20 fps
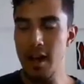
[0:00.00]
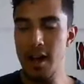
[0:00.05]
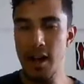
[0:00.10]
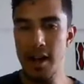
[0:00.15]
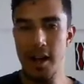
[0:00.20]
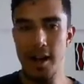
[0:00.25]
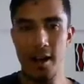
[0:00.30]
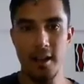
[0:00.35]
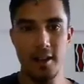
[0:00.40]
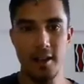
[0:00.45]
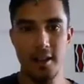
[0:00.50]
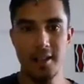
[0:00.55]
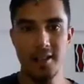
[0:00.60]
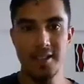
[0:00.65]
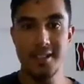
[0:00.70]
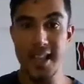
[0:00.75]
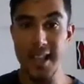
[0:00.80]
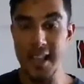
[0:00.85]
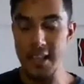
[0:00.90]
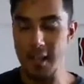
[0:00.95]

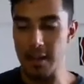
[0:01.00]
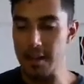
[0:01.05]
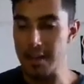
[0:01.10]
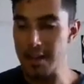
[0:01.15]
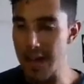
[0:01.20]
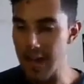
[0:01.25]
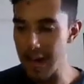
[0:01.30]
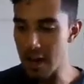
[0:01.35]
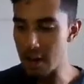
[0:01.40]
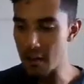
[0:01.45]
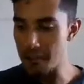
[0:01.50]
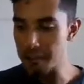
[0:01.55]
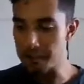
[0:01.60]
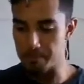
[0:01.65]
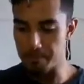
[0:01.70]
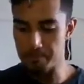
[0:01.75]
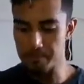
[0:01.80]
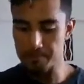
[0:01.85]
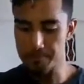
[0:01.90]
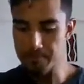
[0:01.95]
is saying. Now,